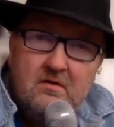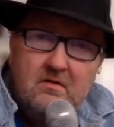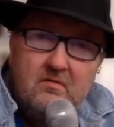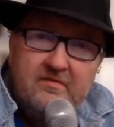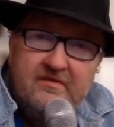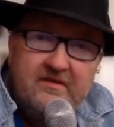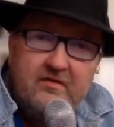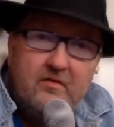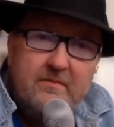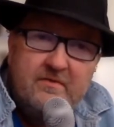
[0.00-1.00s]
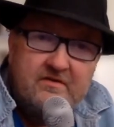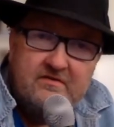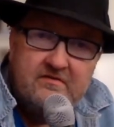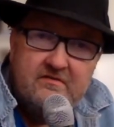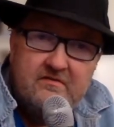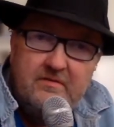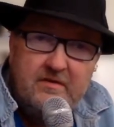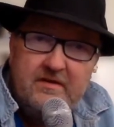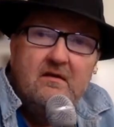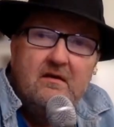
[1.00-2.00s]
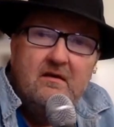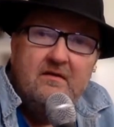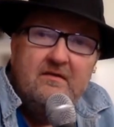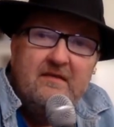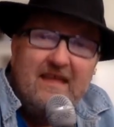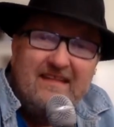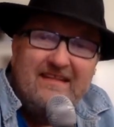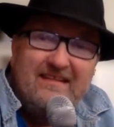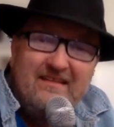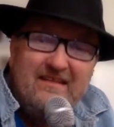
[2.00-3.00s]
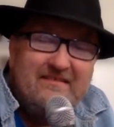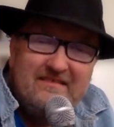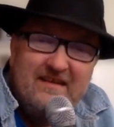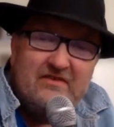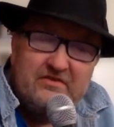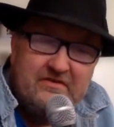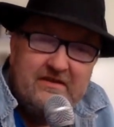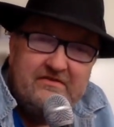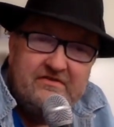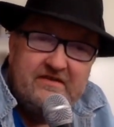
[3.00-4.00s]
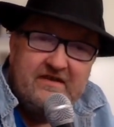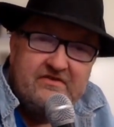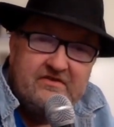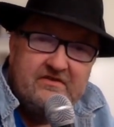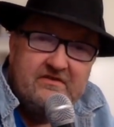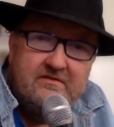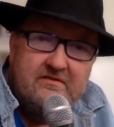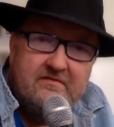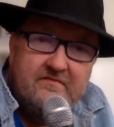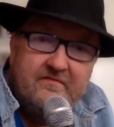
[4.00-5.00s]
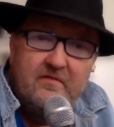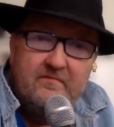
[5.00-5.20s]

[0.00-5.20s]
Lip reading: was in agreement with him. That international agitation from